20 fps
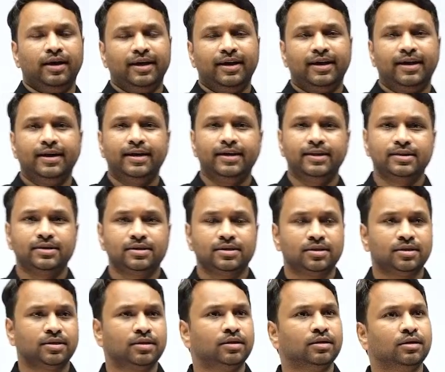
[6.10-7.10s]
guys,
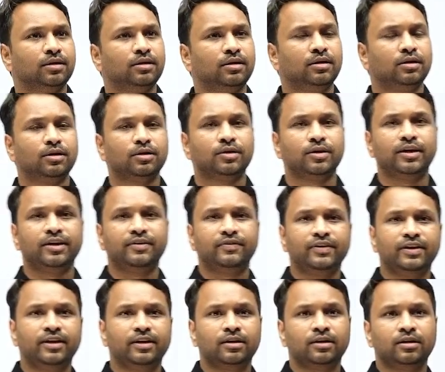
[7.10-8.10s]
good
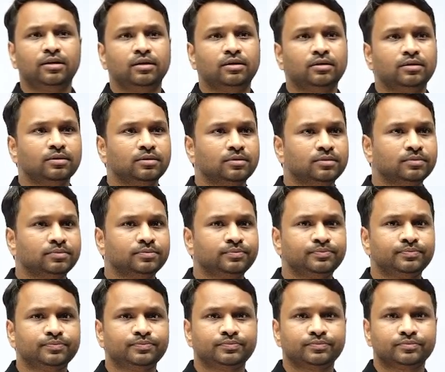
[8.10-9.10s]
evening.
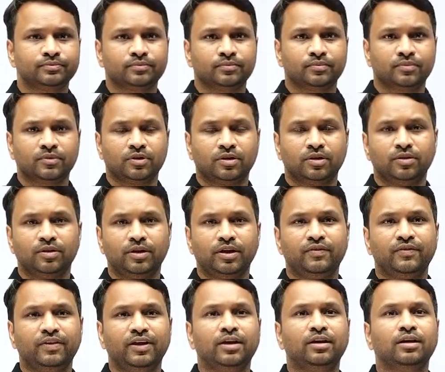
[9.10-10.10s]
Good
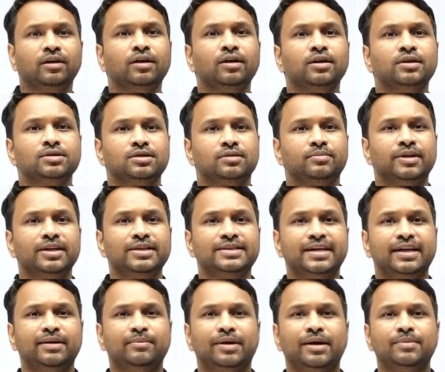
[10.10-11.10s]
evening. Somebody
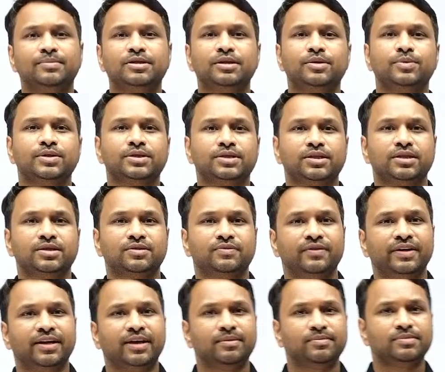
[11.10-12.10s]
saying MAMC versus
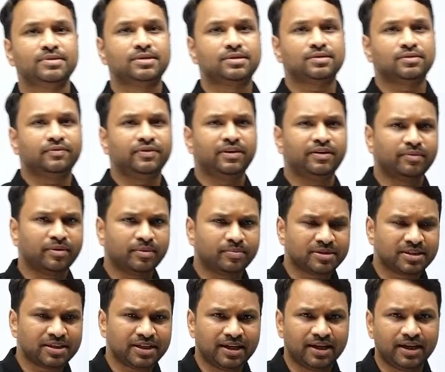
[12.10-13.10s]

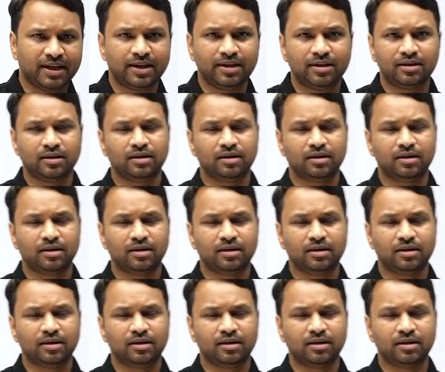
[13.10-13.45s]
VMMC.